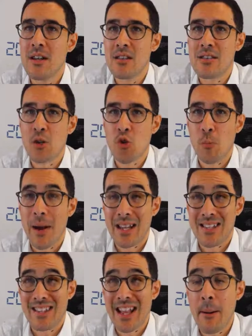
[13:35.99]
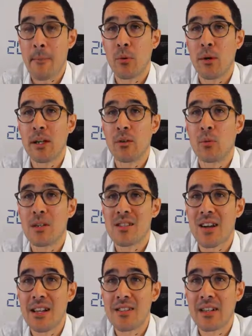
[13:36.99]
Central banks at that point were
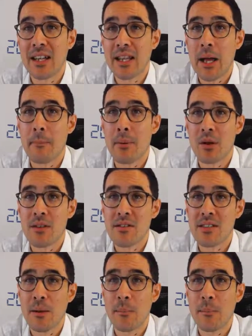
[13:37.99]
tightening their policy,